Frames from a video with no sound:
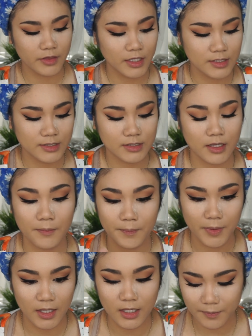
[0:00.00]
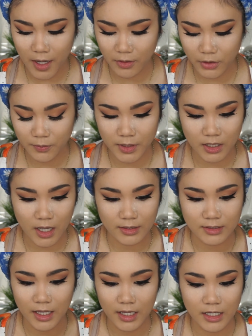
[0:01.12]
this baking powder
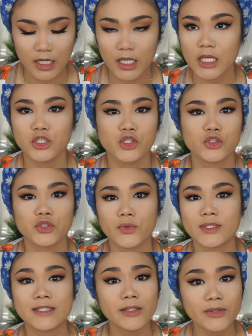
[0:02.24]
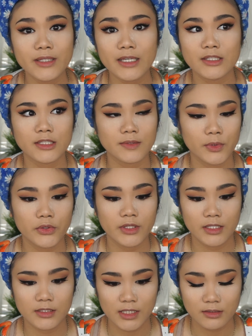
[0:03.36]
because it is just so silky and smooth.
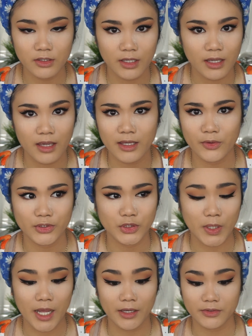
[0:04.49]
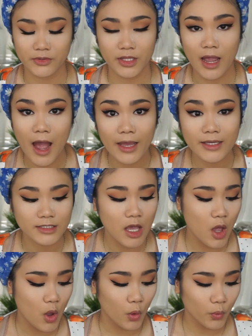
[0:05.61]
It doesn't look cakey or dry under the eyes,
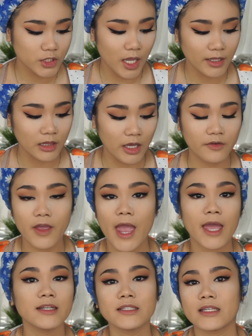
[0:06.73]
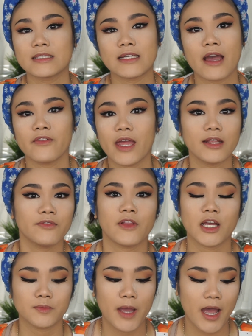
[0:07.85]
which I love, and it doesn't have any
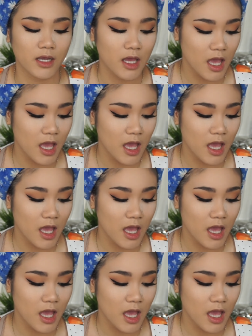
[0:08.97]
flashback.